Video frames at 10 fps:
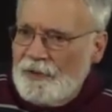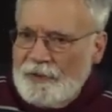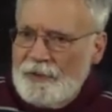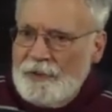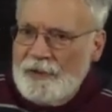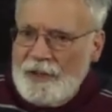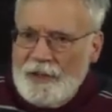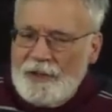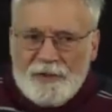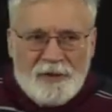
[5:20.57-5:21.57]
soon
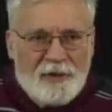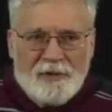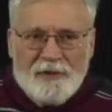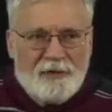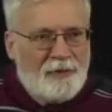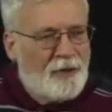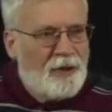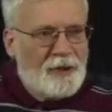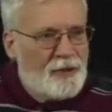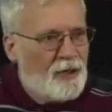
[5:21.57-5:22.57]
it is just a slosh